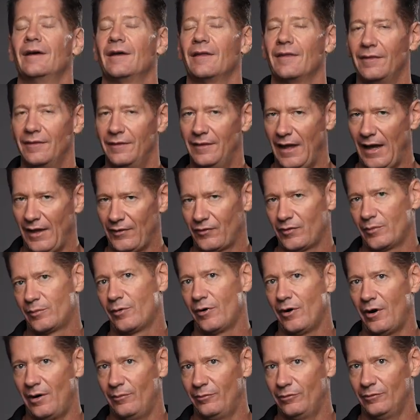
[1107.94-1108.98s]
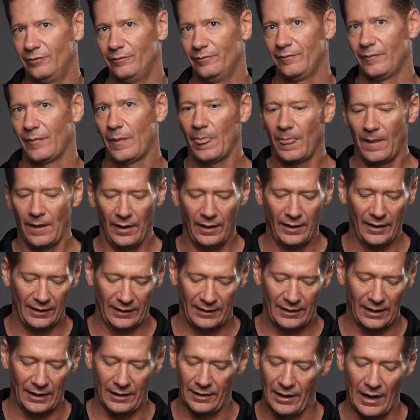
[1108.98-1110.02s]
that's a problem. It
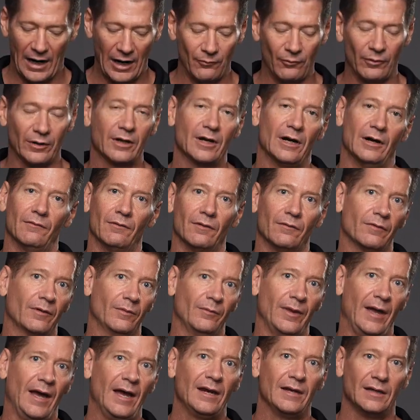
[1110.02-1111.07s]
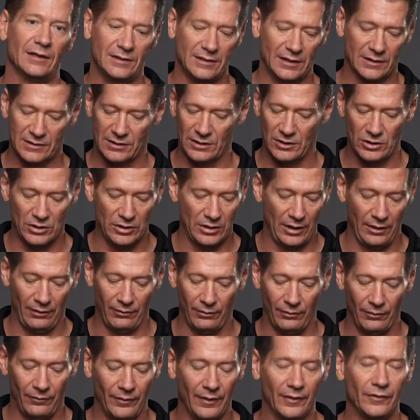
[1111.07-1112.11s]
cannot recover from that. It doesn't
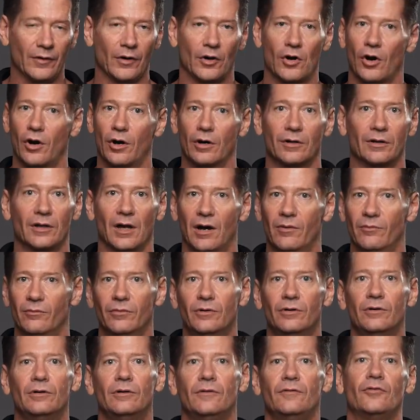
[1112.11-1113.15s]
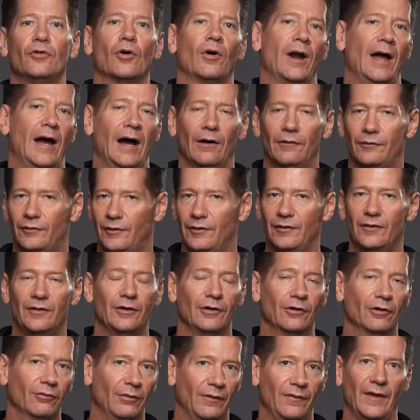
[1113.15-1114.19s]
know that the card got moved or how to
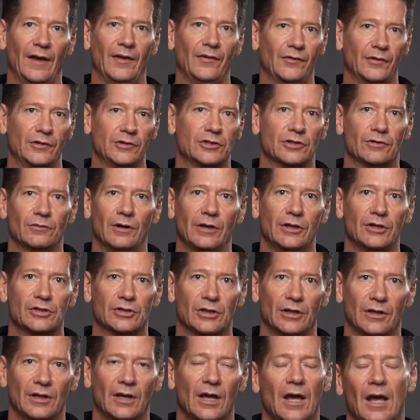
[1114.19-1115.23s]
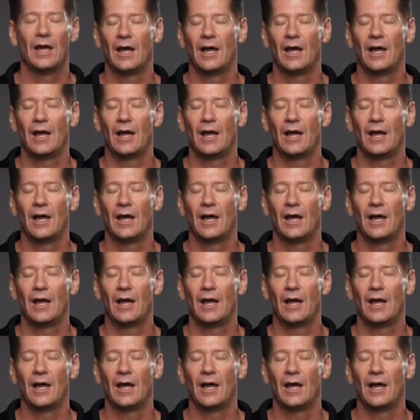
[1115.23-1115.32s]
deal with that situation.